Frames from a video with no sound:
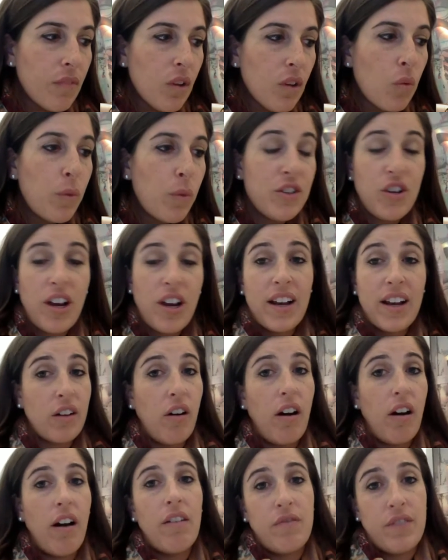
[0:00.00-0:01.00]
we try to go
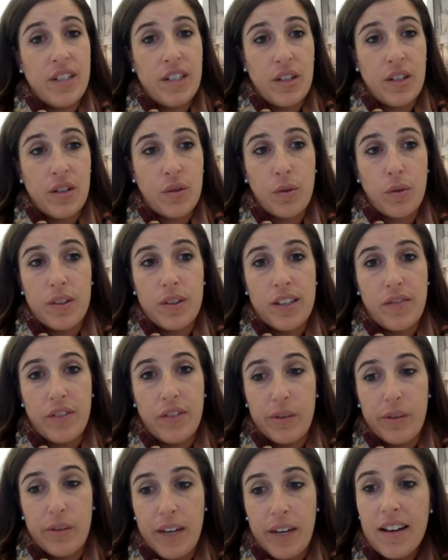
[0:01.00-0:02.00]
out and visit schools
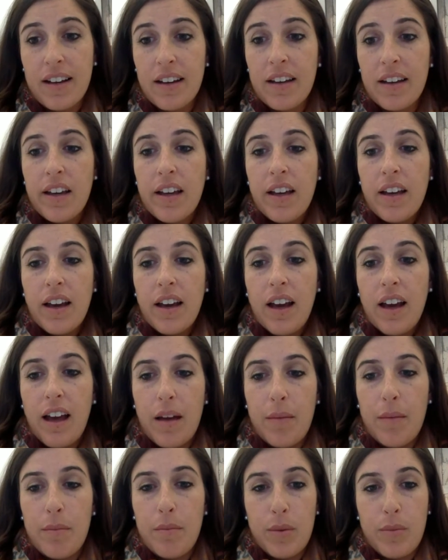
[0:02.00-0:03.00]
every week.
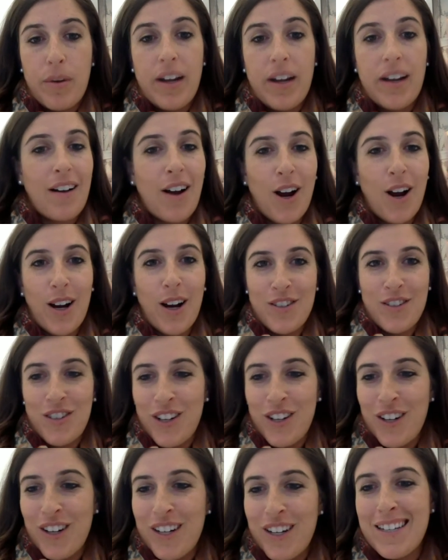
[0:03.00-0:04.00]
We bring our
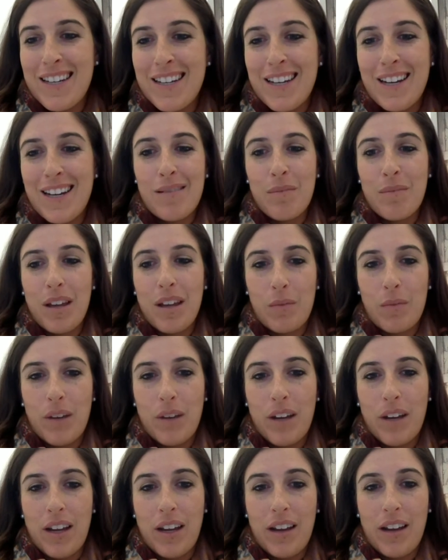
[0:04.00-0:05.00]
engineering team, and
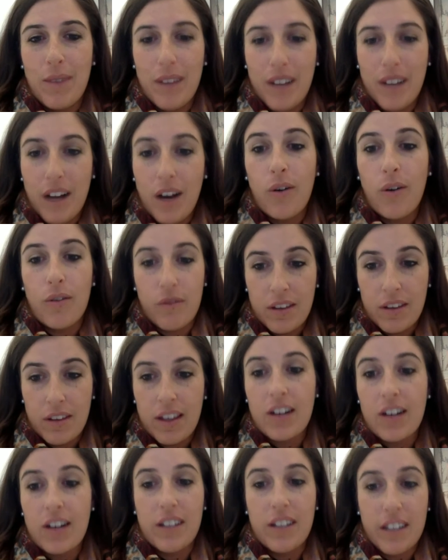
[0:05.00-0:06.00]
we go and
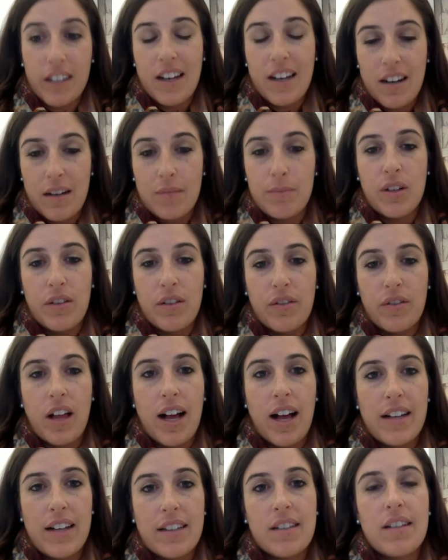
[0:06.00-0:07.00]
literally sit and observe
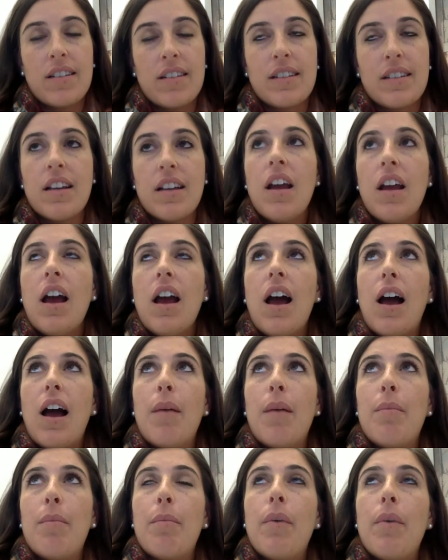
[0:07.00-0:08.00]
classes.
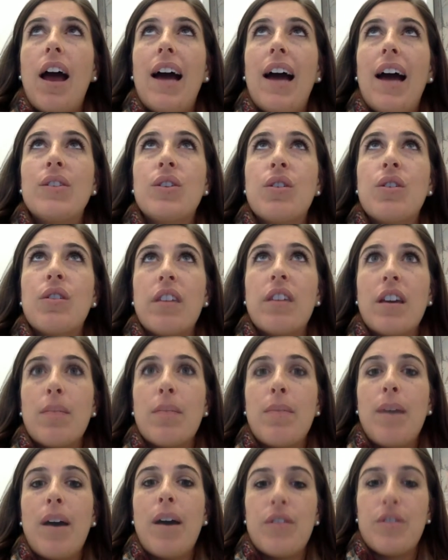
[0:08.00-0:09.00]
As you think
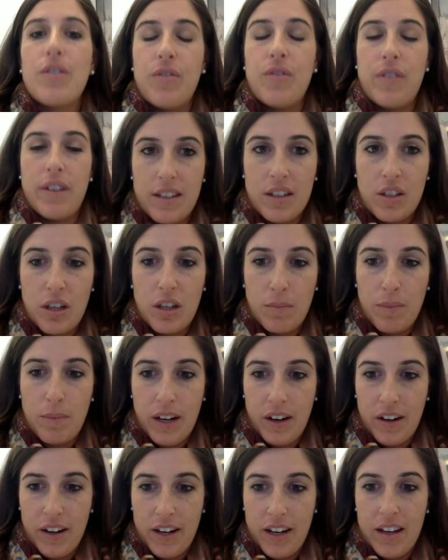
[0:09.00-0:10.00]
about the transition
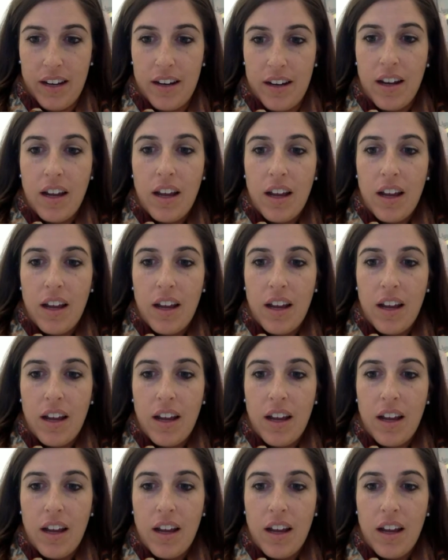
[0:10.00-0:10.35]
period,